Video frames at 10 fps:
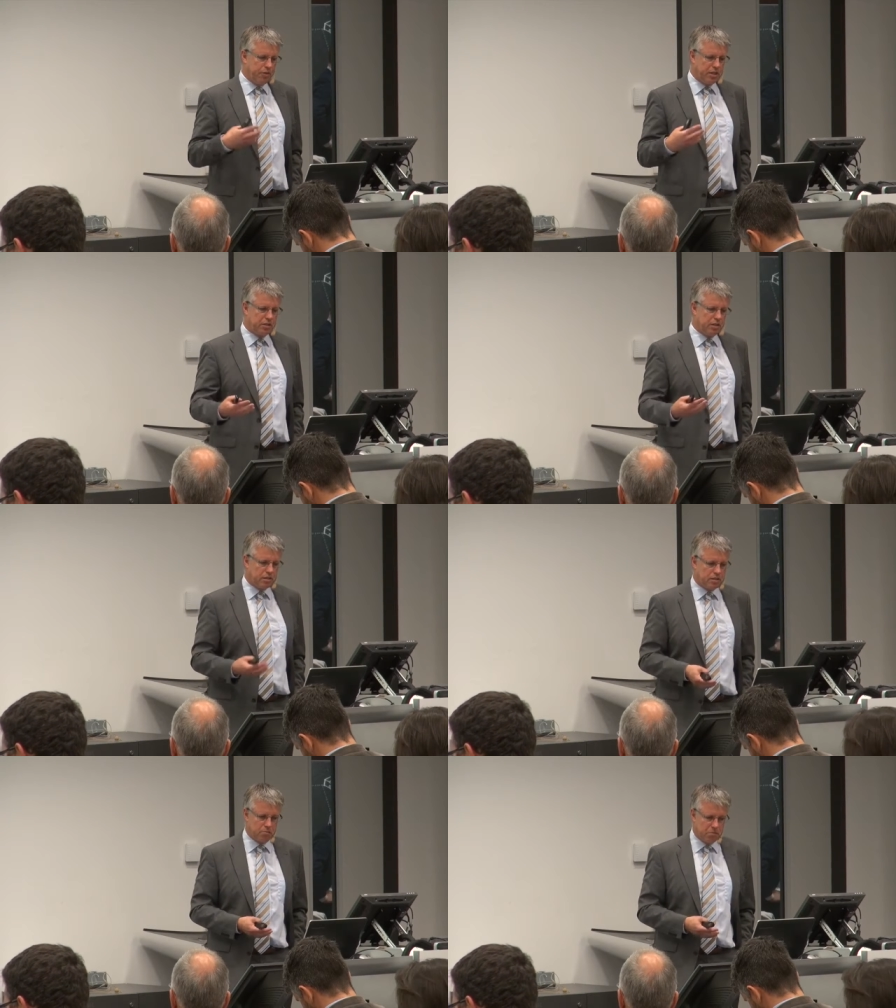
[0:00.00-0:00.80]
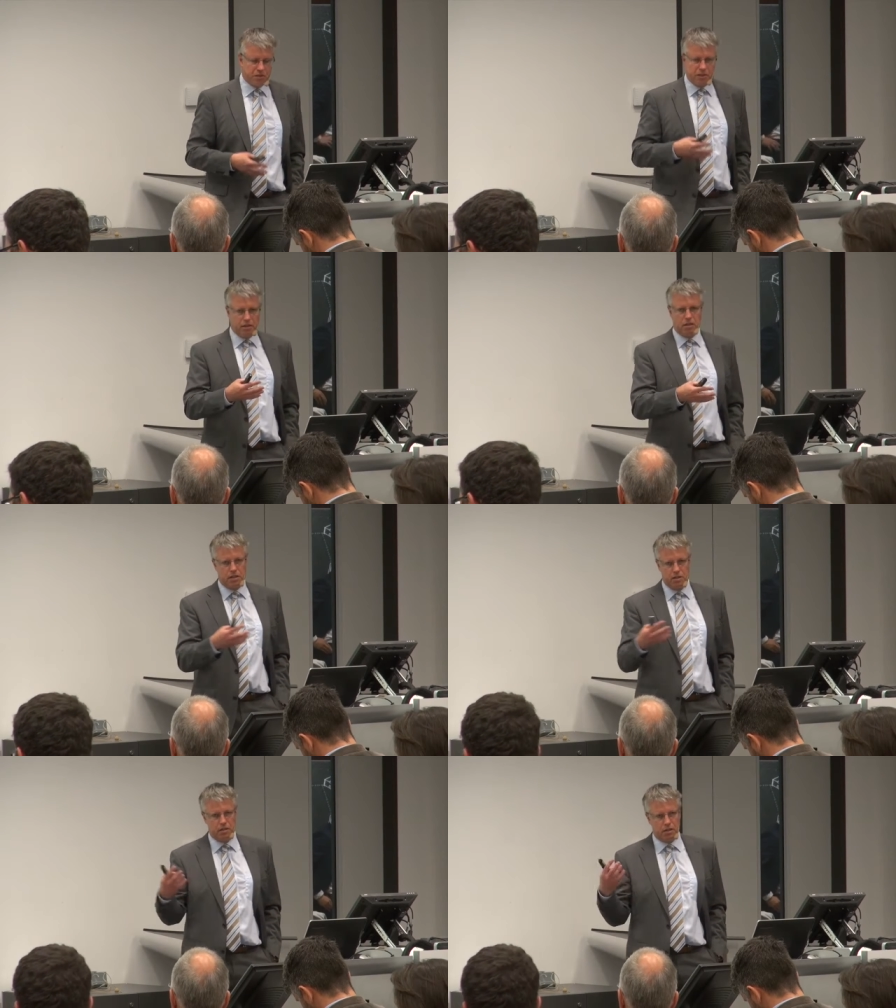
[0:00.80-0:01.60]
which is
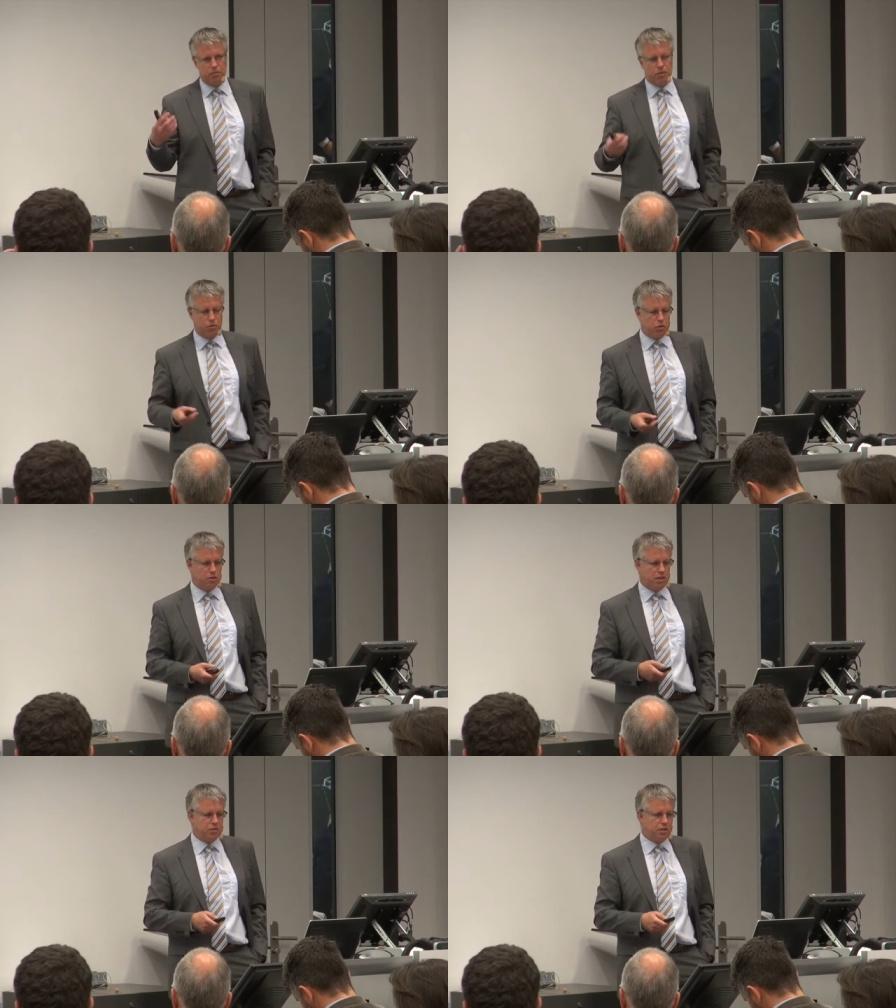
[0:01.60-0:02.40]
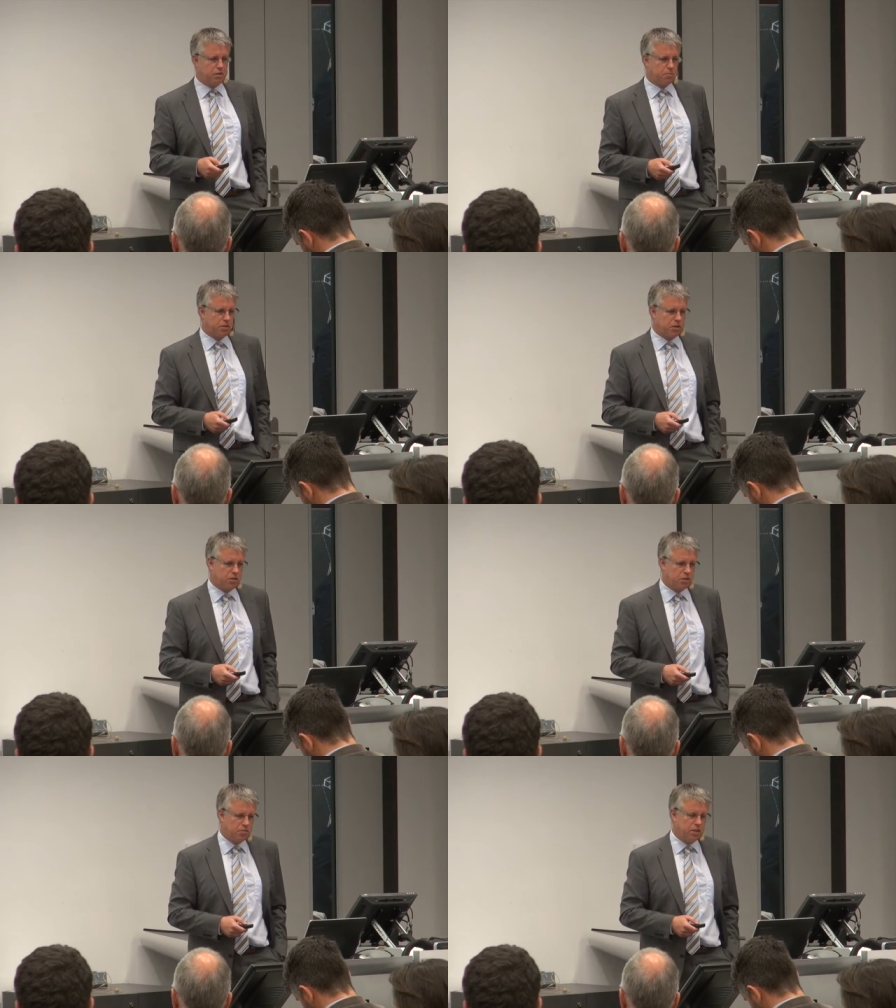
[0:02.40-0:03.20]
particularly, if you don't have series
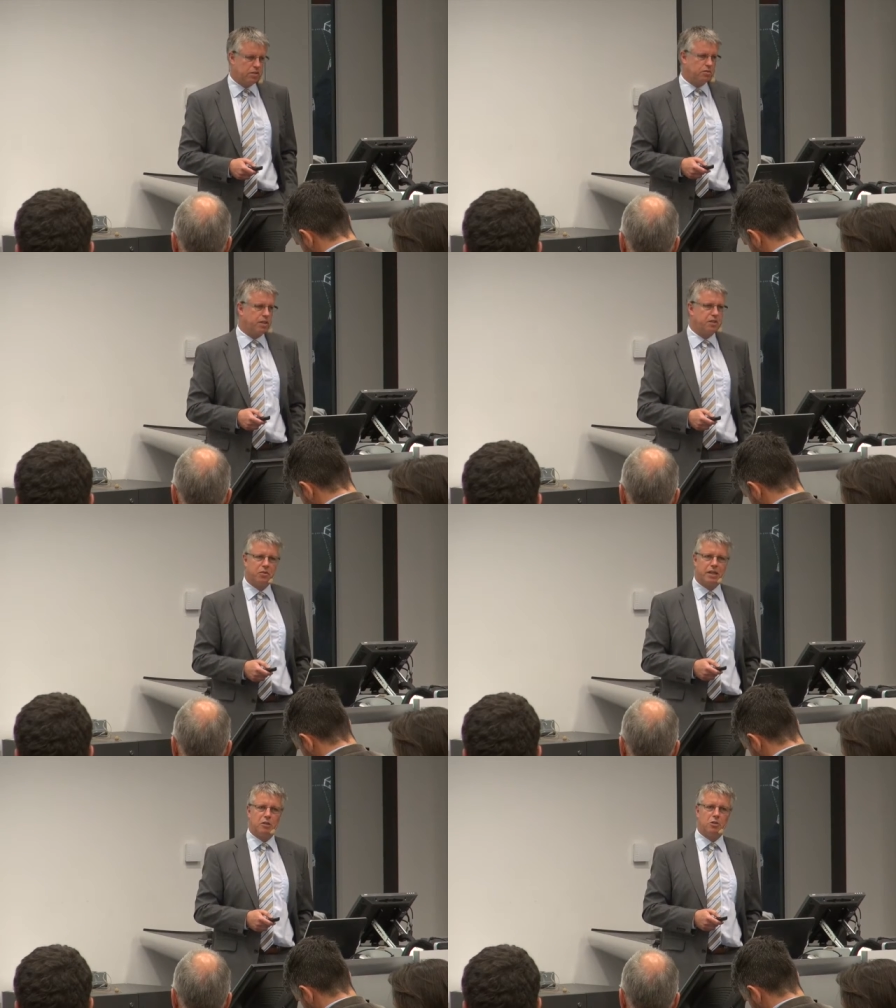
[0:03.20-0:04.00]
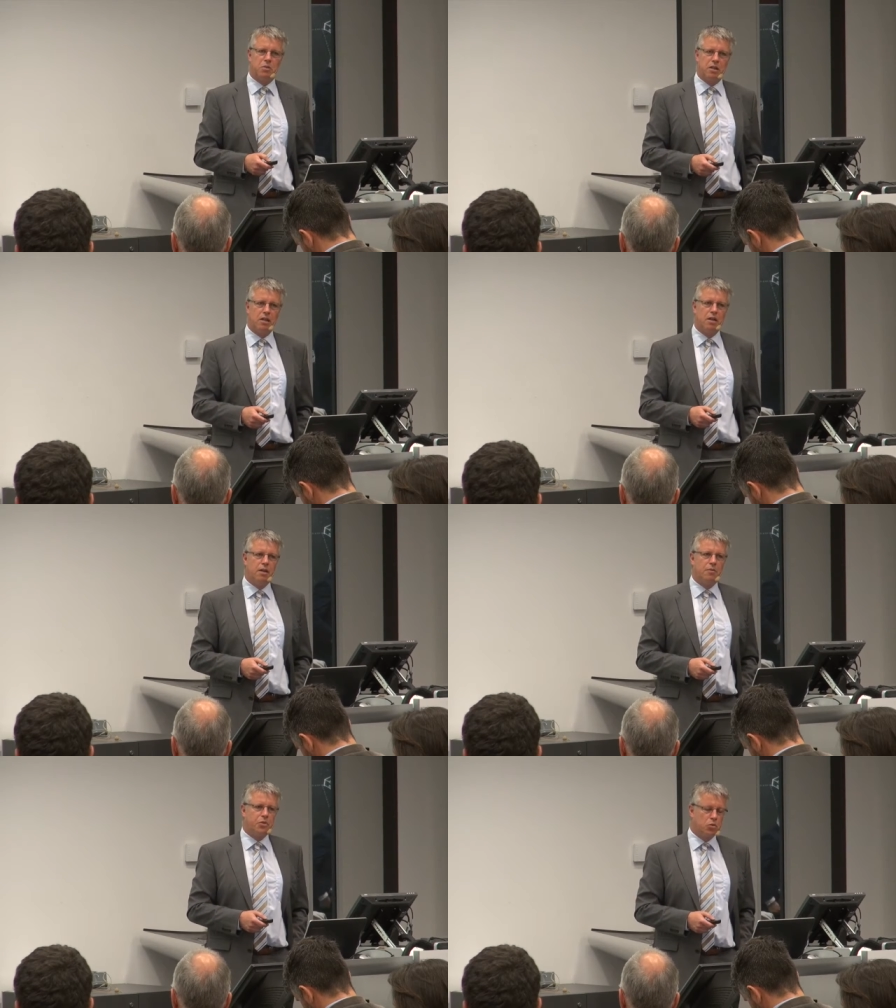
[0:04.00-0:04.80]
production, which is very valuable
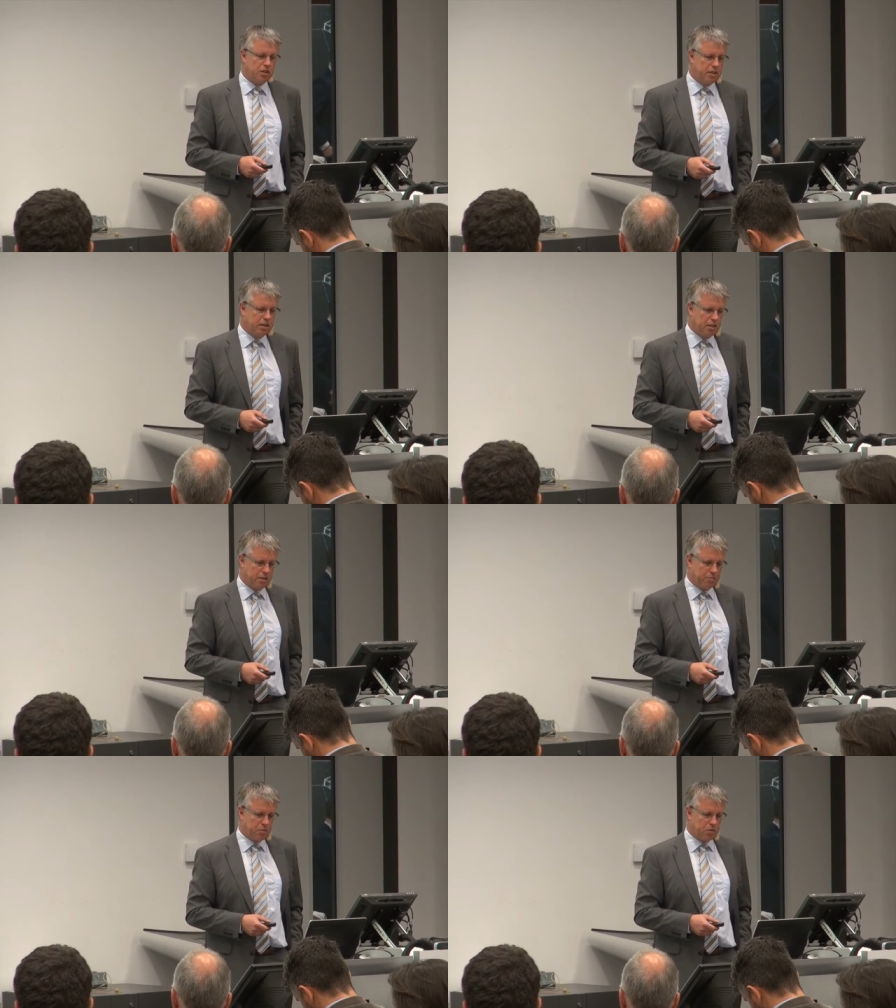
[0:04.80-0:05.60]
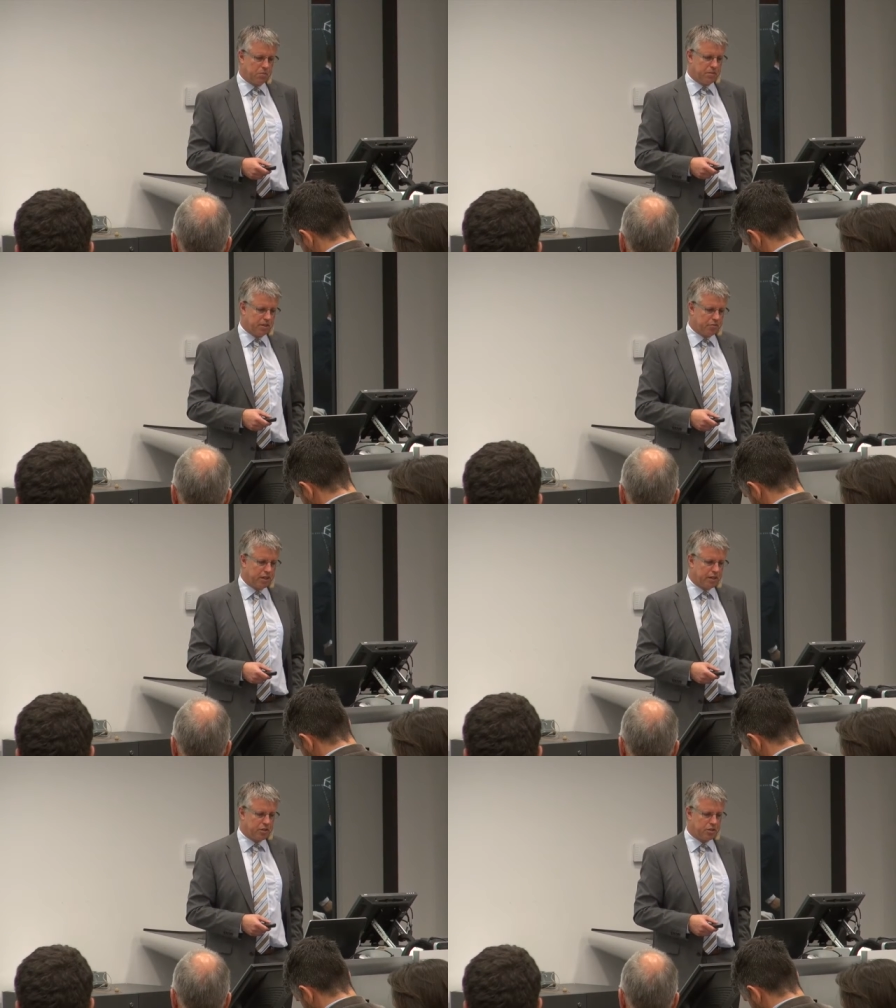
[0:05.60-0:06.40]
to the
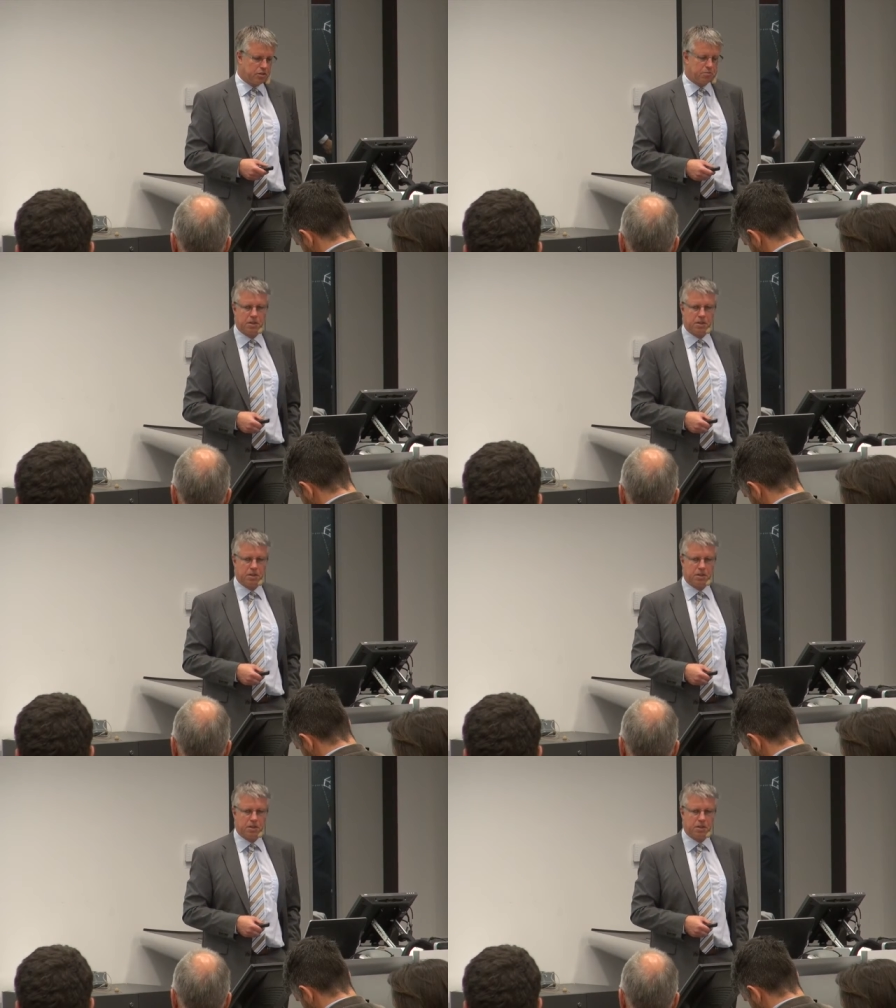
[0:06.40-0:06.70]
manufacturers,